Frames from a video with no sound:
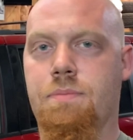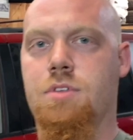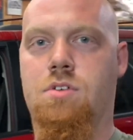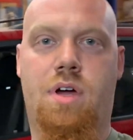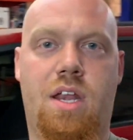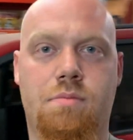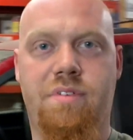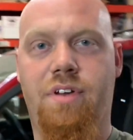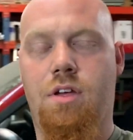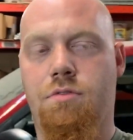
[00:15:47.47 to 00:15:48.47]
so I edited my
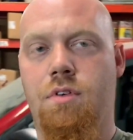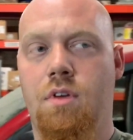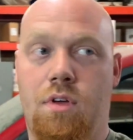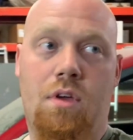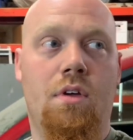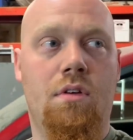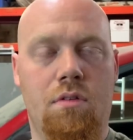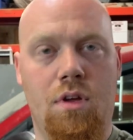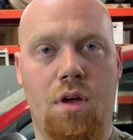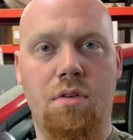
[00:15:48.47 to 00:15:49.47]
videos.
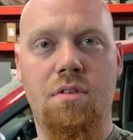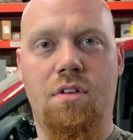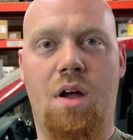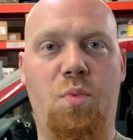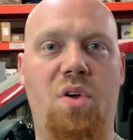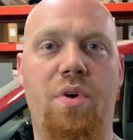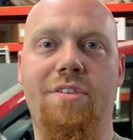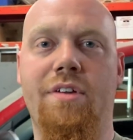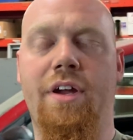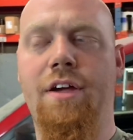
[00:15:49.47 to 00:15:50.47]
Time well
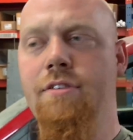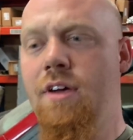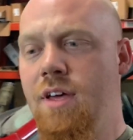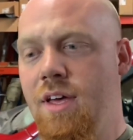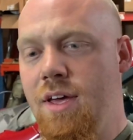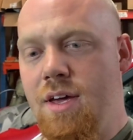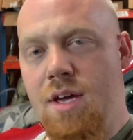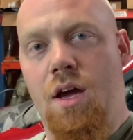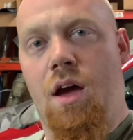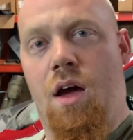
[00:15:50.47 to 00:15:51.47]
wasted, I guess.
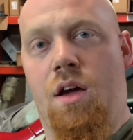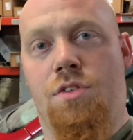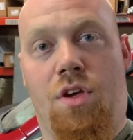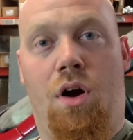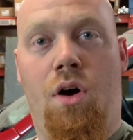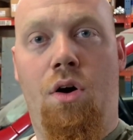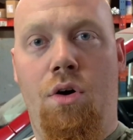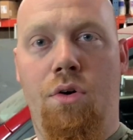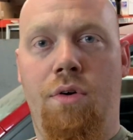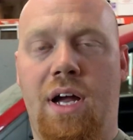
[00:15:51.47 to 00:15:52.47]

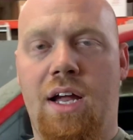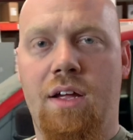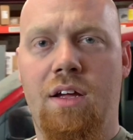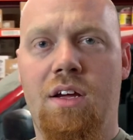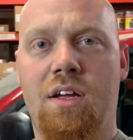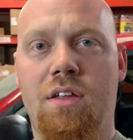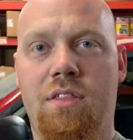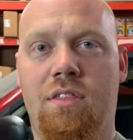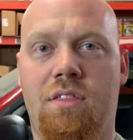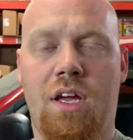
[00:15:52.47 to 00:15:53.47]
So,
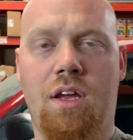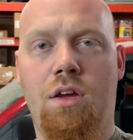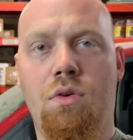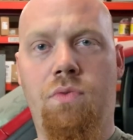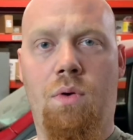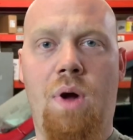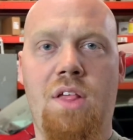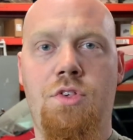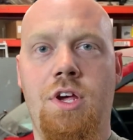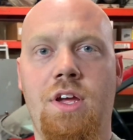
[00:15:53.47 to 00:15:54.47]
thank you for
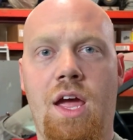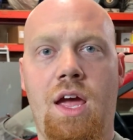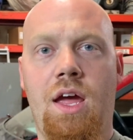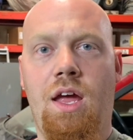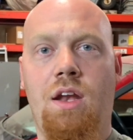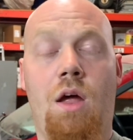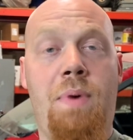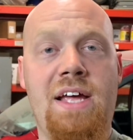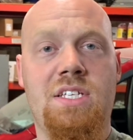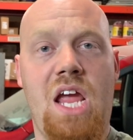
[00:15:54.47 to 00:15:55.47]
watching, and I
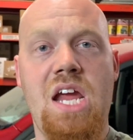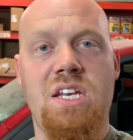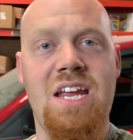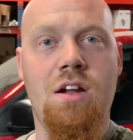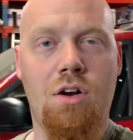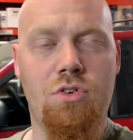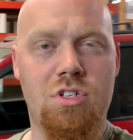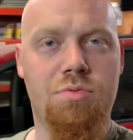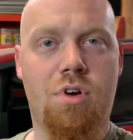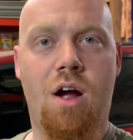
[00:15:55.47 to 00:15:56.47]
passed 1,800
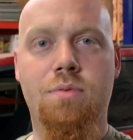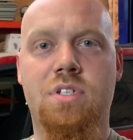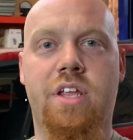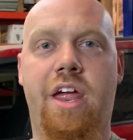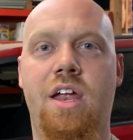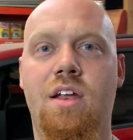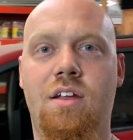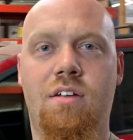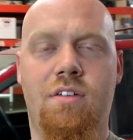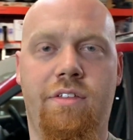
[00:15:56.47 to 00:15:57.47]
subscribers today.
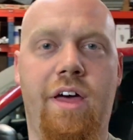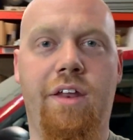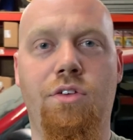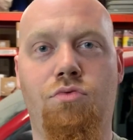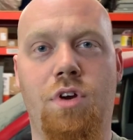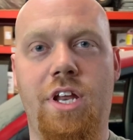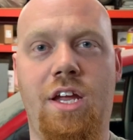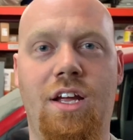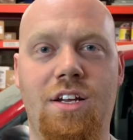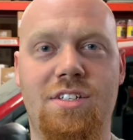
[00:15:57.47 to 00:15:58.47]
That is
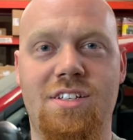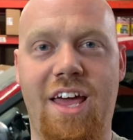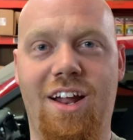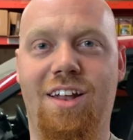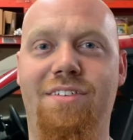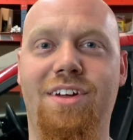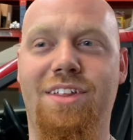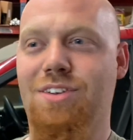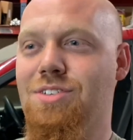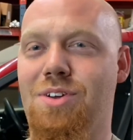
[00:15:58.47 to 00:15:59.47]
ridiculous, and I love it.
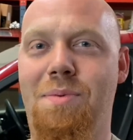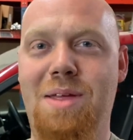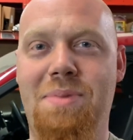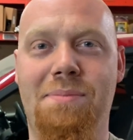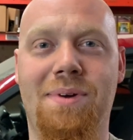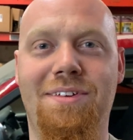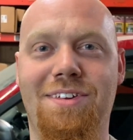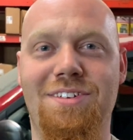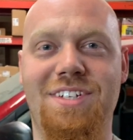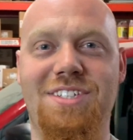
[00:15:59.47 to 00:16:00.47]
There's so many people out
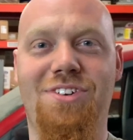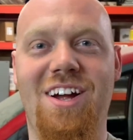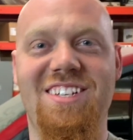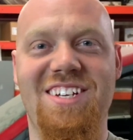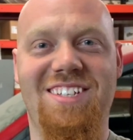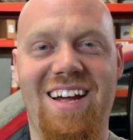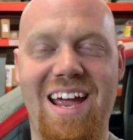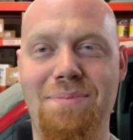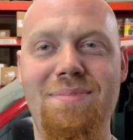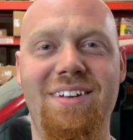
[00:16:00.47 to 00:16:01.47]
there just as crazy as I
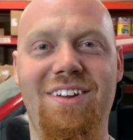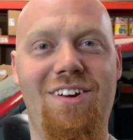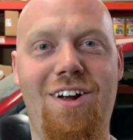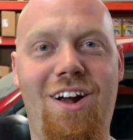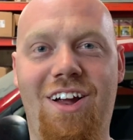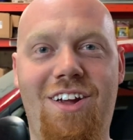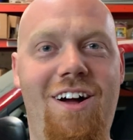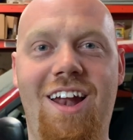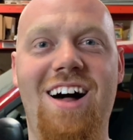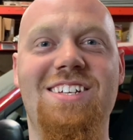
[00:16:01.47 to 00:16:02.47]
am. You're
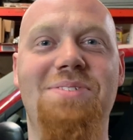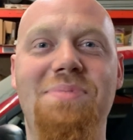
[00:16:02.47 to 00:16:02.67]
all awesome.